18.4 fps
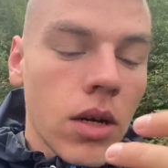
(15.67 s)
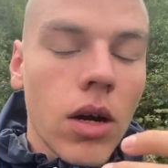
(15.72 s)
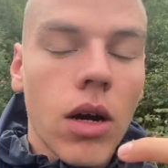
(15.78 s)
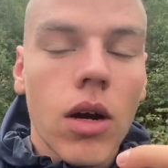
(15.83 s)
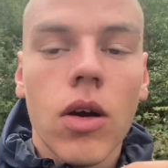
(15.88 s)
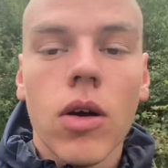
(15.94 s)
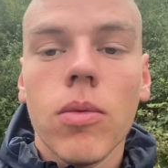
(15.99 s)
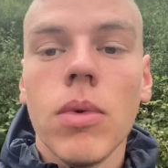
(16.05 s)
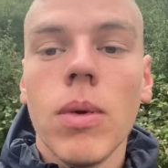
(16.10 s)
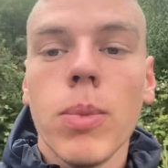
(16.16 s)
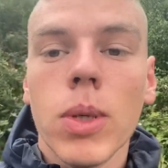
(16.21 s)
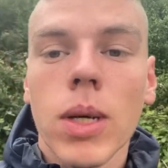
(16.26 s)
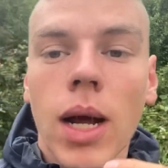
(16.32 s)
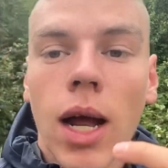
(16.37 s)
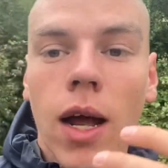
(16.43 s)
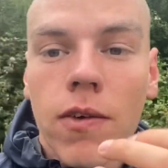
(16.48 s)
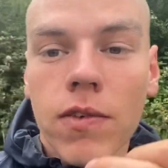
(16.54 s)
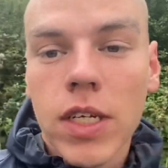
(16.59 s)
I remember
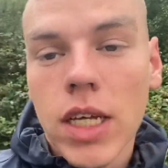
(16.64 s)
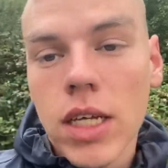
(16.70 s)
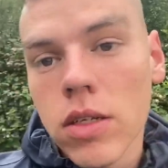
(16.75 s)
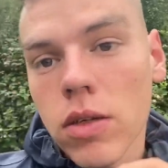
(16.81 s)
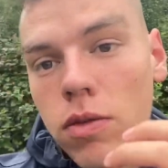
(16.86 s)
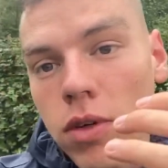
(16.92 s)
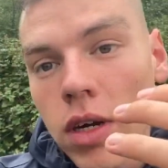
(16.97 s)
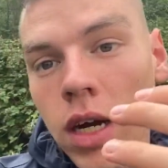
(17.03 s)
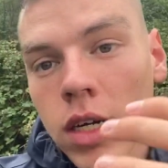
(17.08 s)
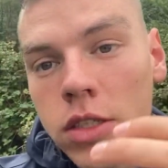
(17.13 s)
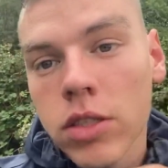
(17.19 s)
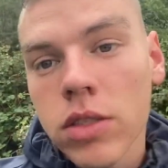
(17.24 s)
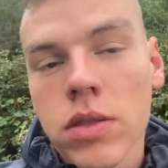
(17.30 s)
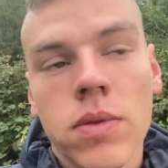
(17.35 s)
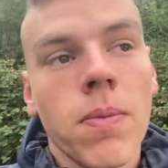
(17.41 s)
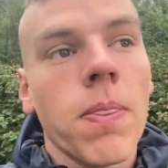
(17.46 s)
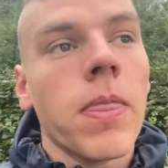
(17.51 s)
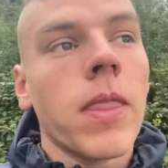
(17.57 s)
having an
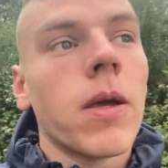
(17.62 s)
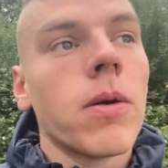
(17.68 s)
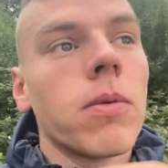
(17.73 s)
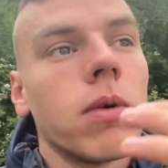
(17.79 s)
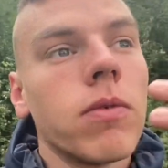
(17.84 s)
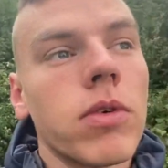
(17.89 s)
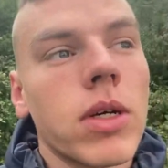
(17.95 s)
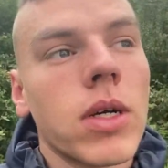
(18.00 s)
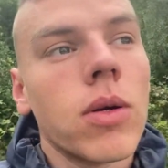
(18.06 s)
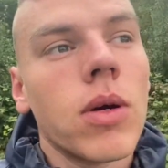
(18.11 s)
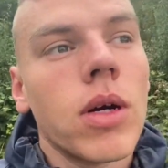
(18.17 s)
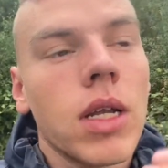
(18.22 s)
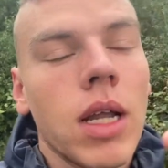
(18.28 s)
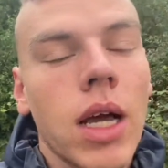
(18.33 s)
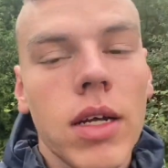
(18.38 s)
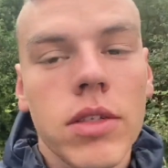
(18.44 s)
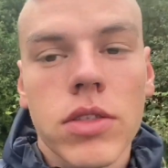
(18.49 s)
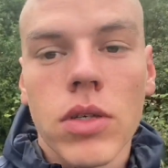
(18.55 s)
interaction with a girl at
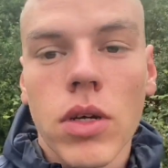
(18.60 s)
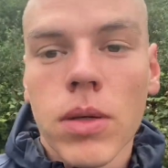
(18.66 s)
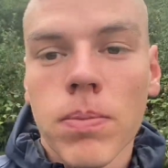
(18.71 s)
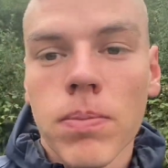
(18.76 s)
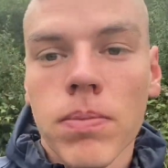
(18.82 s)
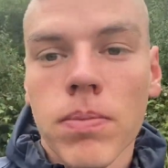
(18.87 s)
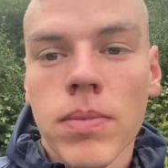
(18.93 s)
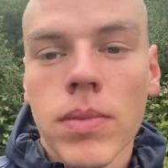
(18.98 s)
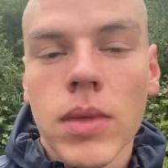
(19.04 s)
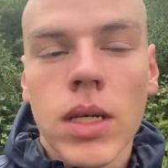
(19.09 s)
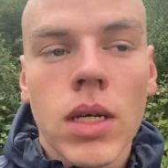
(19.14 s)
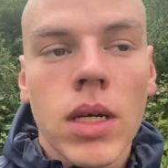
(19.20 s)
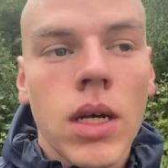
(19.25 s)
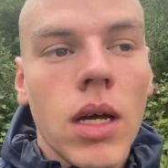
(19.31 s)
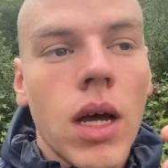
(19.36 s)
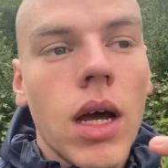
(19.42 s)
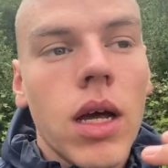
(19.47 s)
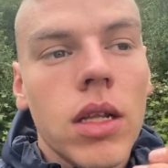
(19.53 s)
that time
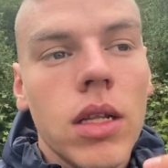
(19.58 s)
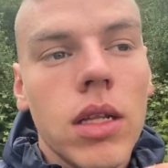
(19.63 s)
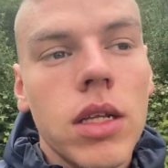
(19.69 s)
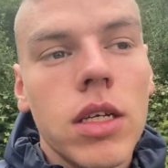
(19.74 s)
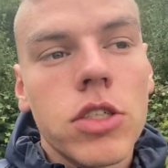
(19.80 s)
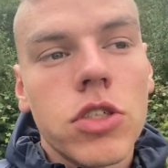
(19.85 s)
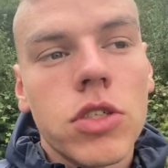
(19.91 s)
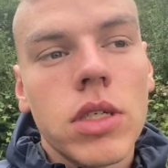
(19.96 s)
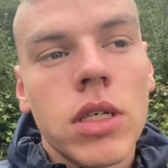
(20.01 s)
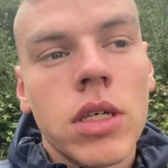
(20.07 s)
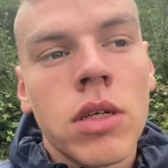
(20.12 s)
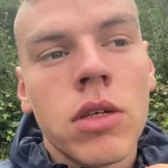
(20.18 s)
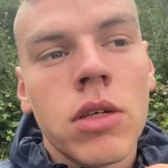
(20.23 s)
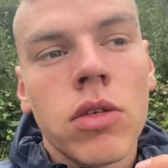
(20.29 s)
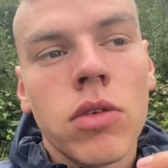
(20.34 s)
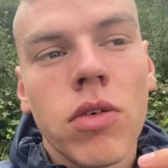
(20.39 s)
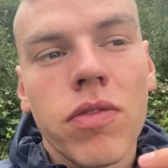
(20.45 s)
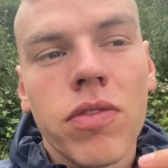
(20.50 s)
and literally
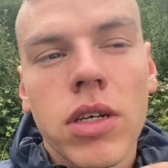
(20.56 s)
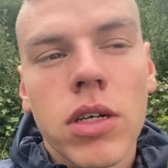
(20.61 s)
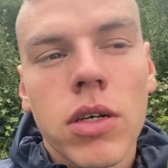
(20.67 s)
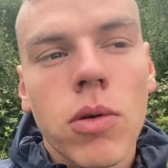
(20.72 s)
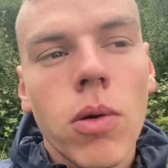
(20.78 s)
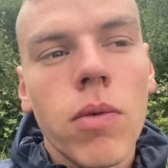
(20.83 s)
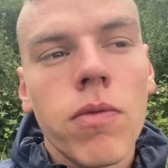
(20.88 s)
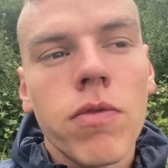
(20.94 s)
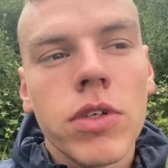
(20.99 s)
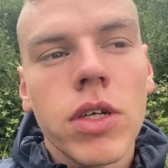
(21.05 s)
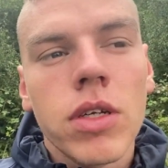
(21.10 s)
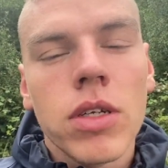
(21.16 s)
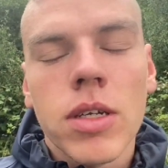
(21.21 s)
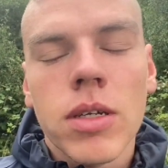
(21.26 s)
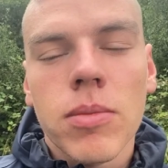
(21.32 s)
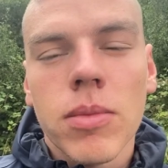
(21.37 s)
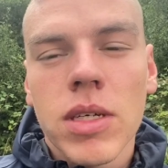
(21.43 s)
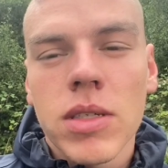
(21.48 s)
not feeling confident
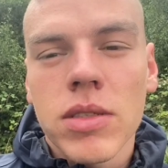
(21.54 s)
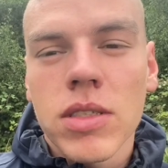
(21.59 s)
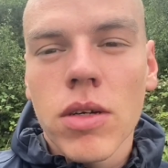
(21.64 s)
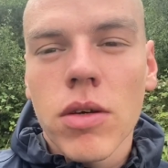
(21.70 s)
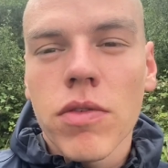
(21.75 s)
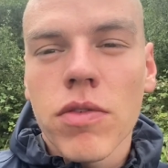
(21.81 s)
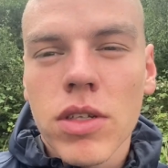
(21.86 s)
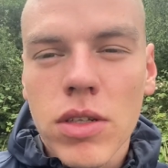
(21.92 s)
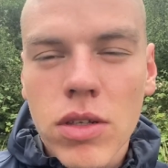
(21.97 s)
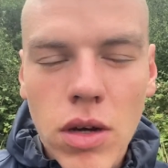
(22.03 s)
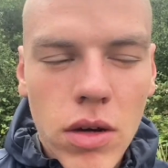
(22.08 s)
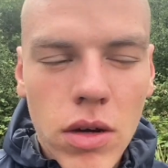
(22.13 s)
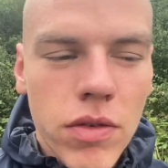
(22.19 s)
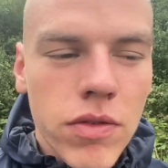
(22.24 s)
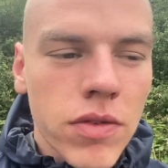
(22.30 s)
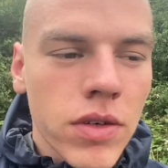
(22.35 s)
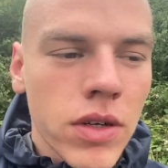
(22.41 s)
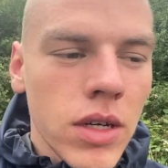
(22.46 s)
in myself
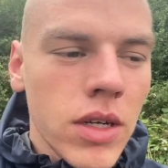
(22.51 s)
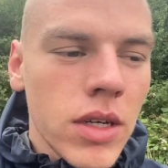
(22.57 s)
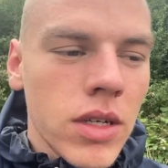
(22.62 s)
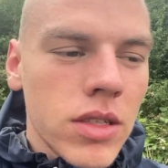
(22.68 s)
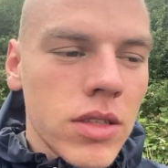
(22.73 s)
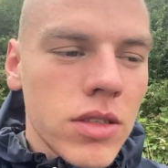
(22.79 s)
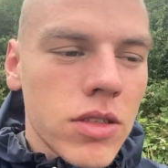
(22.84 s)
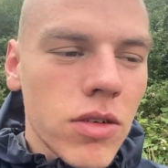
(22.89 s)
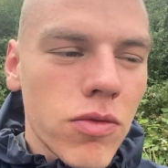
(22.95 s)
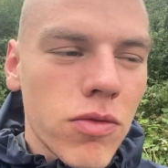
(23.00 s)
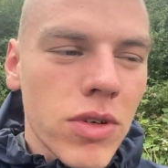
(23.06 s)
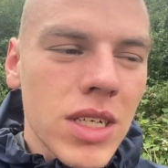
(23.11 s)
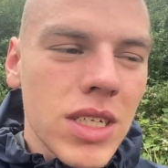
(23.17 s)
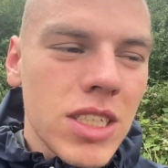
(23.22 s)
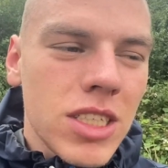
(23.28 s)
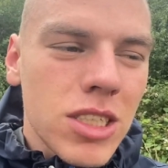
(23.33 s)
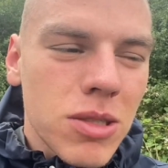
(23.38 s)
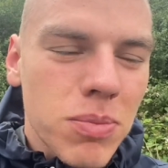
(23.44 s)
enough to
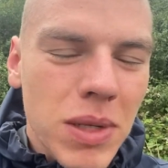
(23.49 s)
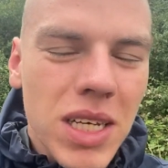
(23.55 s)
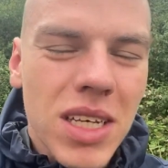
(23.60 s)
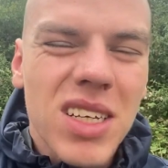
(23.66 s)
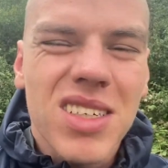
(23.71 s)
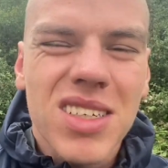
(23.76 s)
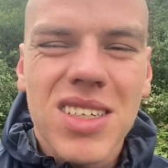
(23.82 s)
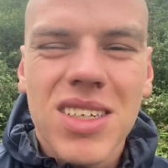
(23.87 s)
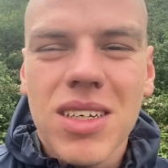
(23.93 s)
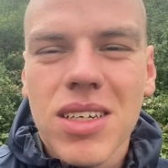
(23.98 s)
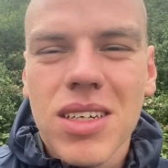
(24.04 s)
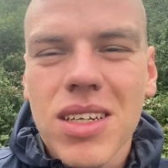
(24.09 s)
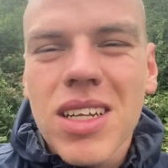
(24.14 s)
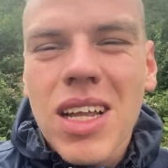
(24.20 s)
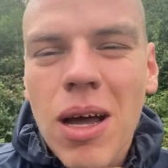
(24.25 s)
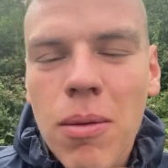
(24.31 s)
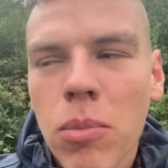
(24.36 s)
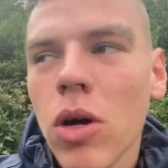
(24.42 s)
really speak
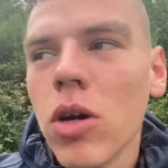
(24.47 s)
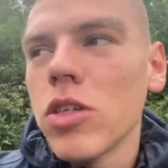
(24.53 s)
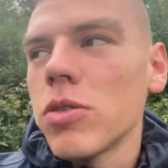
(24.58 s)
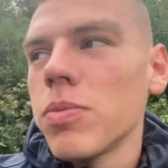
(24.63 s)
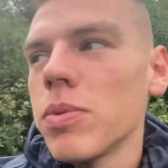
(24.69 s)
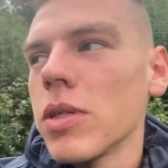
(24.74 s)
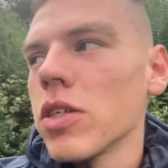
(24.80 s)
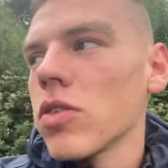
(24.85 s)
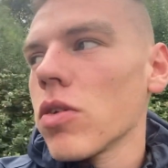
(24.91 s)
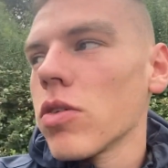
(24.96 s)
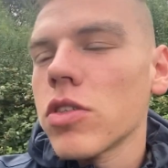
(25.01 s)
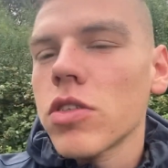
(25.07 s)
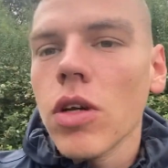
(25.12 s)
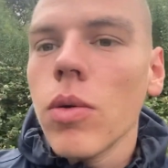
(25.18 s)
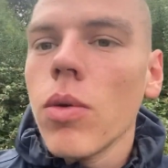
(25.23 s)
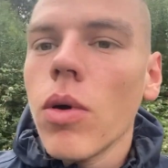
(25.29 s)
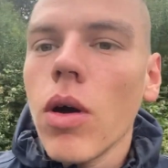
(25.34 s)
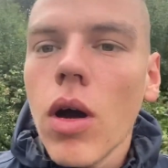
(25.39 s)
that much because I was
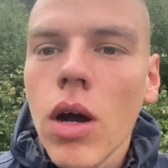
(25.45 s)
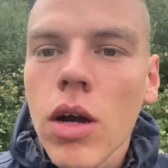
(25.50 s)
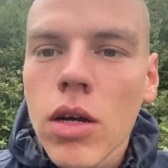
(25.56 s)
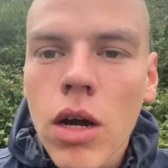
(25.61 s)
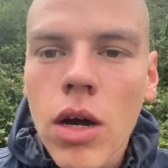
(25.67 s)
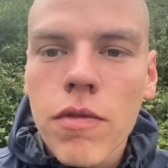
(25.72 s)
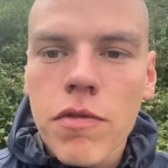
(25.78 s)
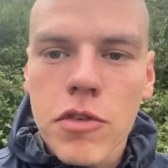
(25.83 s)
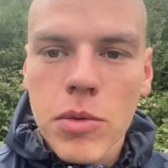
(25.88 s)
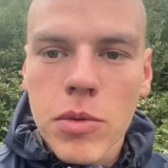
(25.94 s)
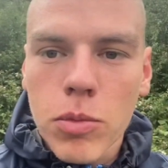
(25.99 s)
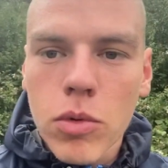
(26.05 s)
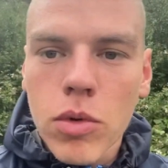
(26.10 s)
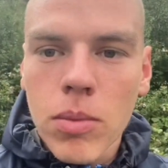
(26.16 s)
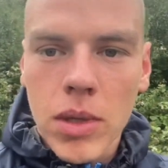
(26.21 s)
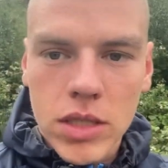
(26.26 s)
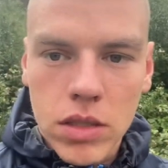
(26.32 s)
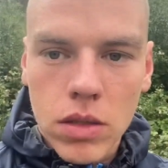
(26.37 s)
so uncomfortable
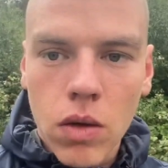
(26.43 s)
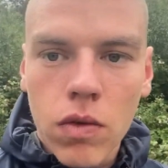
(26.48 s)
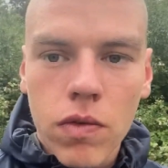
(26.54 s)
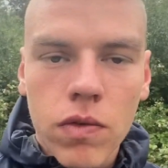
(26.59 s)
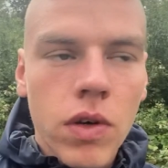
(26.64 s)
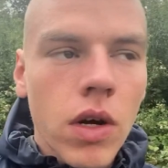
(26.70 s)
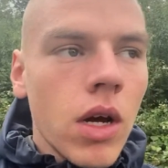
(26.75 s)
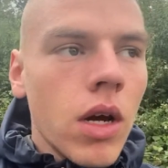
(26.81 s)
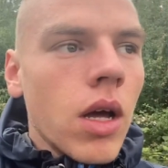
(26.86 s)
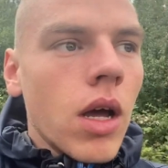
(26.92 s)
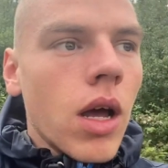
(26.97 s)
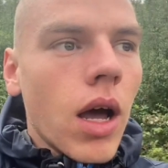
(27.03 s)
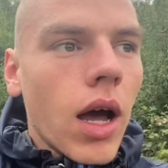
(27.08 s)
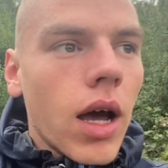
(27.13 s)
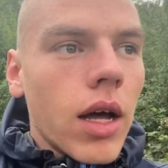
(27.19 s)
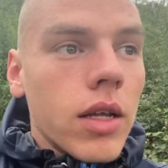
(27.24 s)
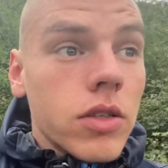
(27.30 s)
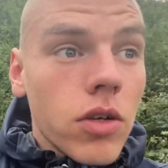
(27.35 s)
with myself
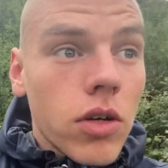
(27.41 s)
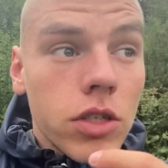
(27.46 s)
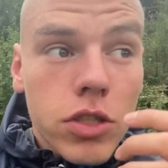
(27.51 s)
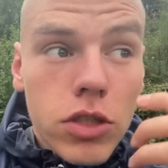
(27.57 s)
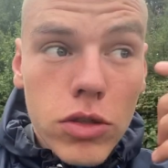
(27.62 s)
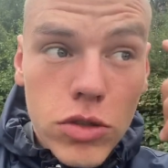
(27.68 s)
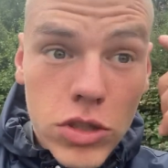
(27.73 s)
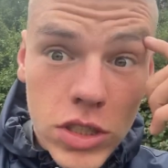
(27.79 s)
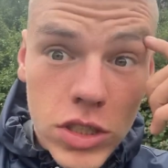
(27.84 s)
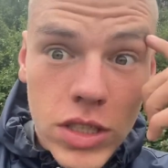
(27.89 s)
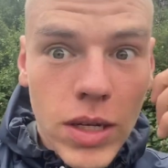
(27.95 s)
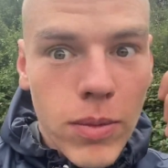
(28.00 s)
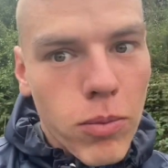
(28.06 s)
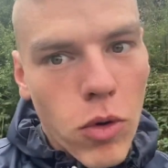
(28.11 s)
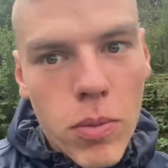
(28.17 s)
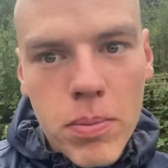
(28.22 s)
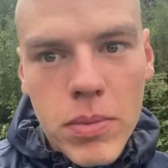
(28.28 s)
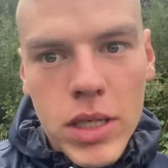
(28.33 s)
and I knew she
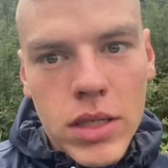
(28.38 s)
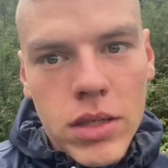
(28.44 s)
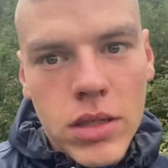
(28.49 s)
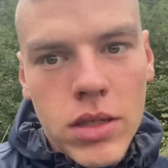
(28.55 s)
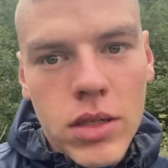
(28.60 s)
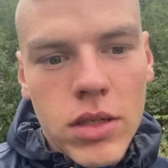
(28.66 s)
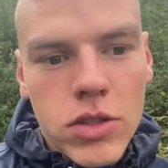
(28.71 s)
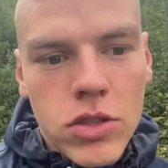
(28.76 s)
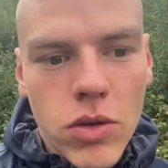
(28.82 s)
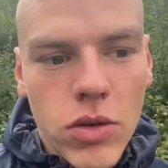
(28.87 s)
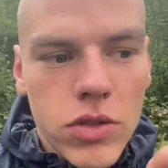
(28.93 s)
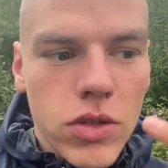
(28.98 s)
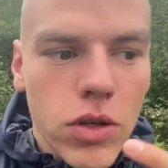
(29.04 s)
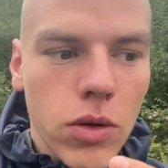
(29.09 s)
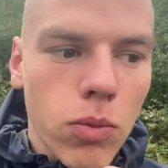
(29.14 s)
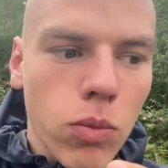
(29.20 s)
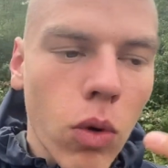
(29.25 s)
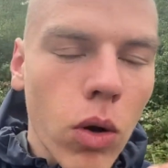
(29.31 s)
didn't want me so I was
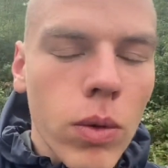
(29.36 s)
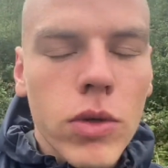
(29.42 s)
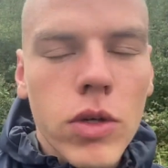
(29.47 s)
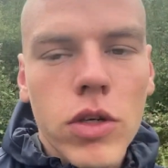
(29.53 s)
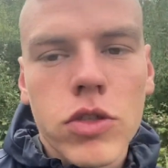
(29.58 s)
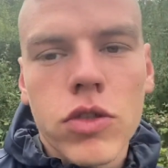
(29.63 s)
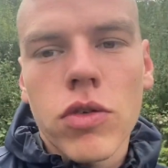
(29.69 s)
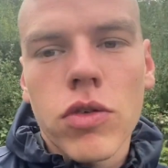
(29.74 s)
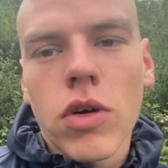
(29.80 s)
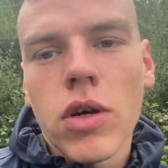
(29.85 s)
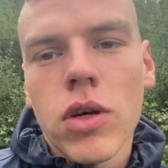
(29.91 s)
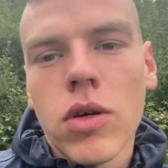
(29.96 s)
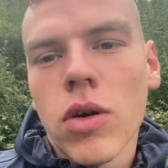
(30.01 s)
like, why would I try?